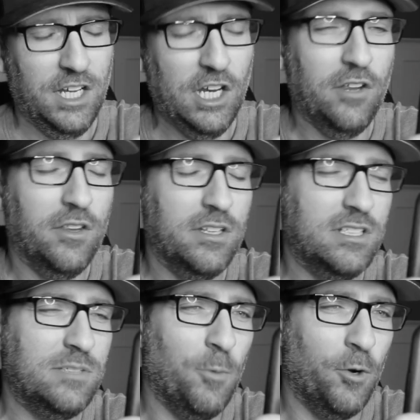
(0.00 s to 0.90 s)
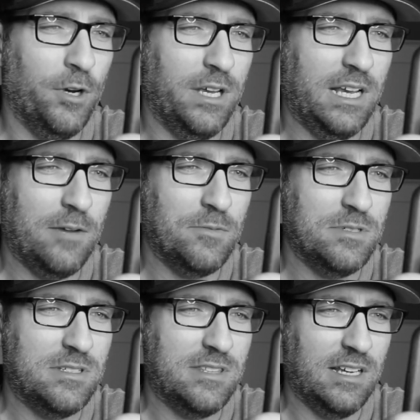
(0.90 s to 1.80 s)
a salesperson to
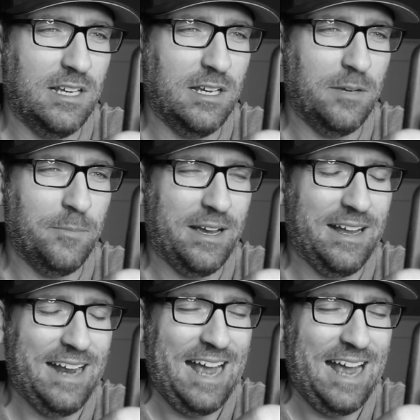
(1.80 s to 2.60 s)
do outbound